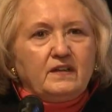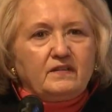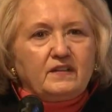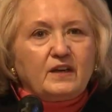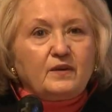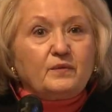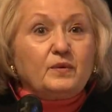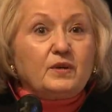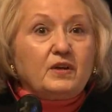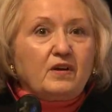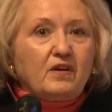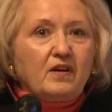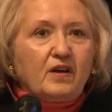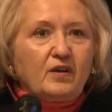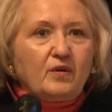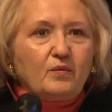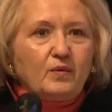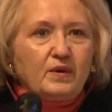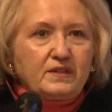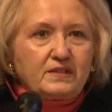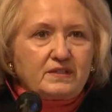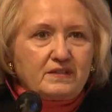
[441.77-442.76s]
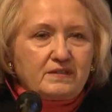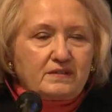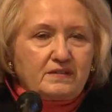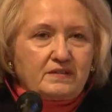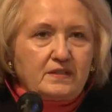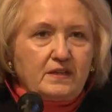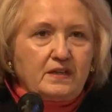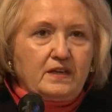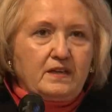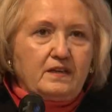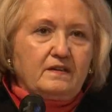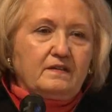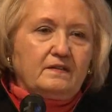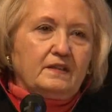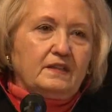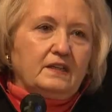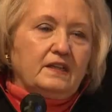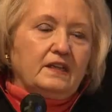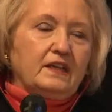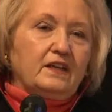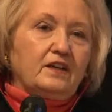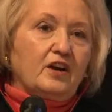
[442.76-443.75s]
that we all want to see
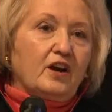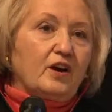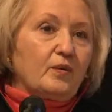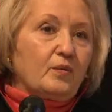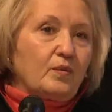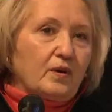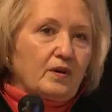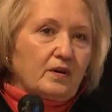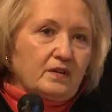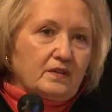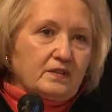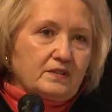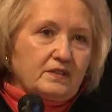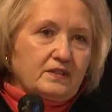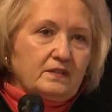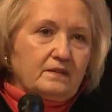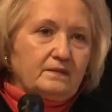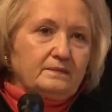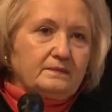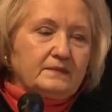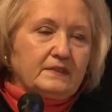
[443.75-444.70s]
in our world.